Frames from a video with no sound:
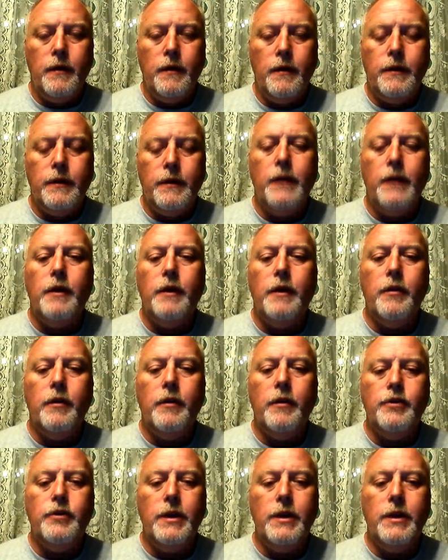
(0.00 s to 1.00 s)

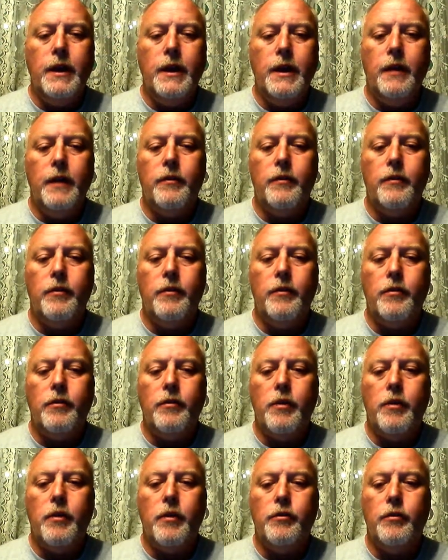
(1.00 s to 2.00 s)
Technology-enhanced
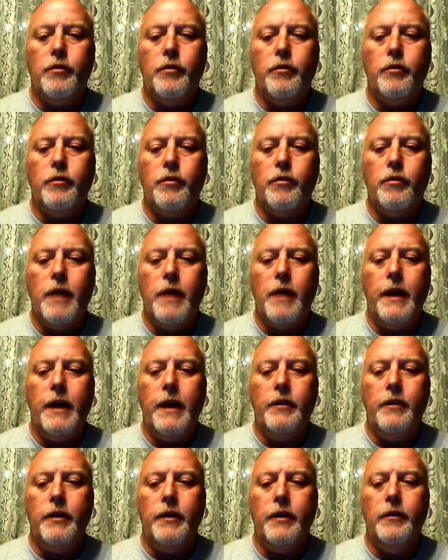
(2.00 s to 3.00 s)
instructional
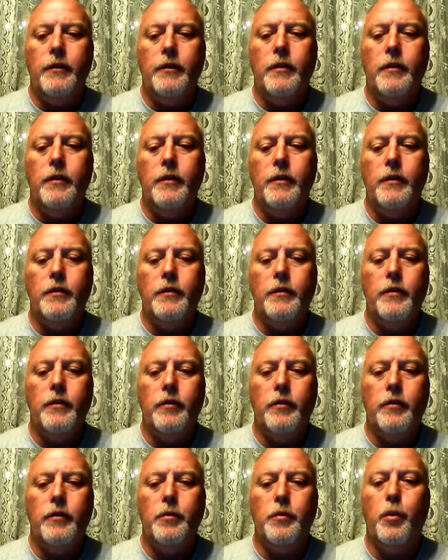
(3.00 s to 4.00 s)
strategies to
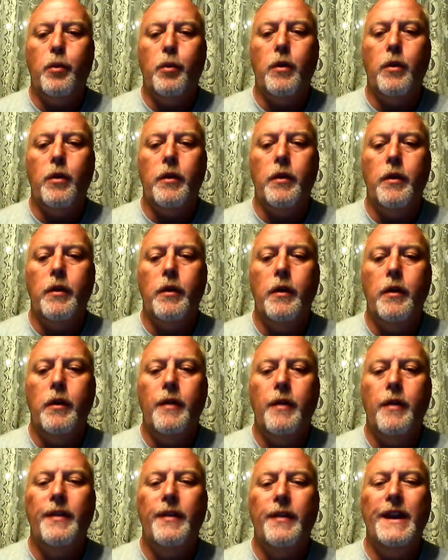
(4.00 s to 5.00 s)
support
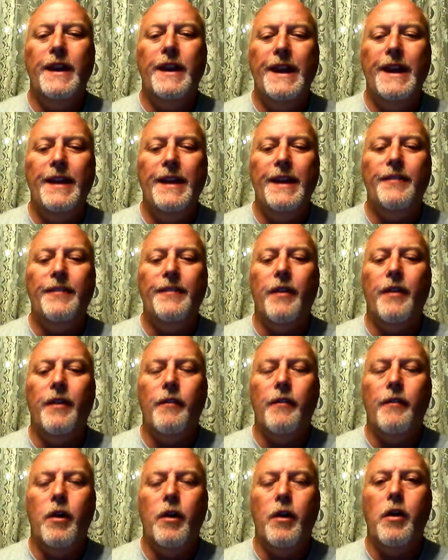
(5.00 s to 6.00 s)
the needs
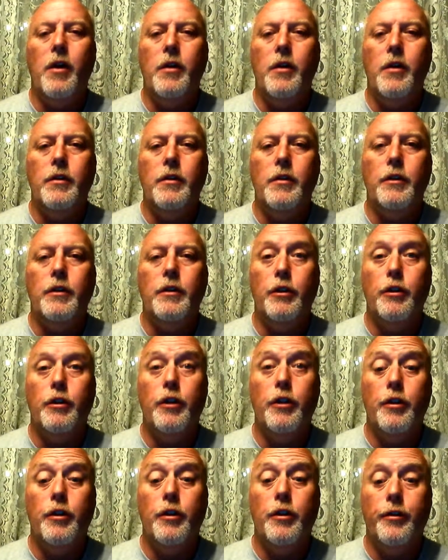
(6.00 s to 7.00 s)
of all
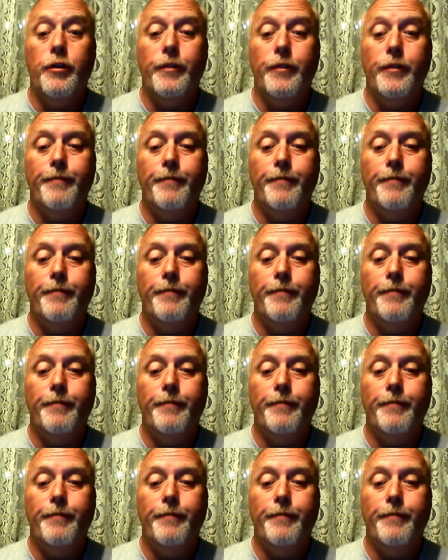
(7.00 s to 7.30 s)
learners.